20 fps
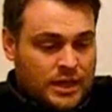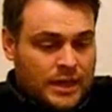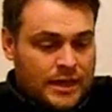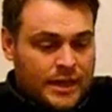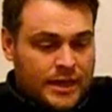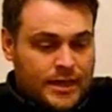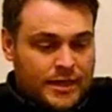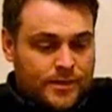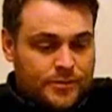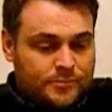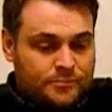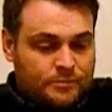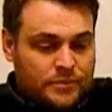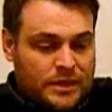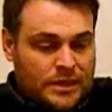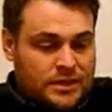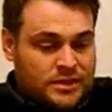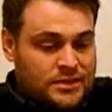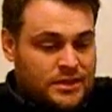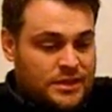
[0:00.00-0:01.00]

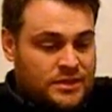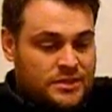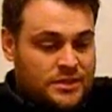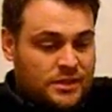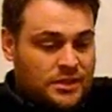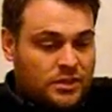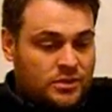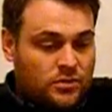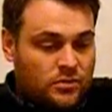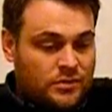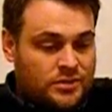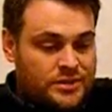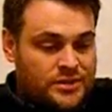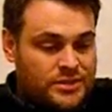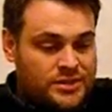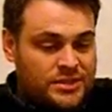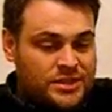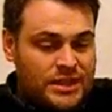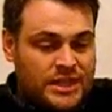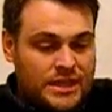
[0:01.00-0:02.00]
He says that you're the
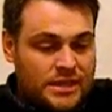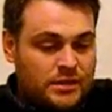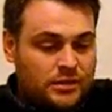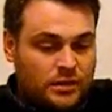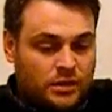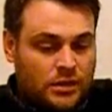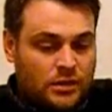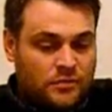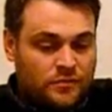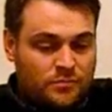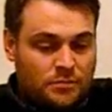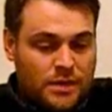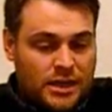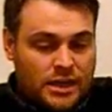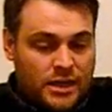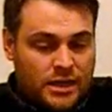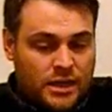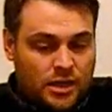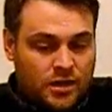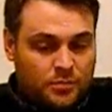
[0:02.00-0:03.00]
seal of
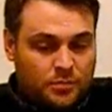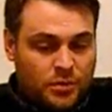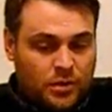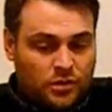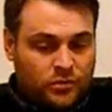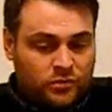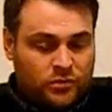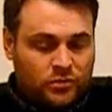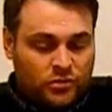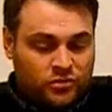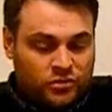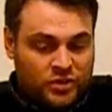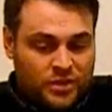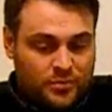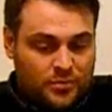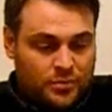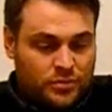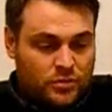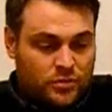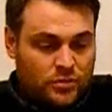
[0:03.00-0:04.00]
my
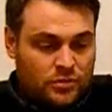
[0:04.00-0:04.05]
apostleship.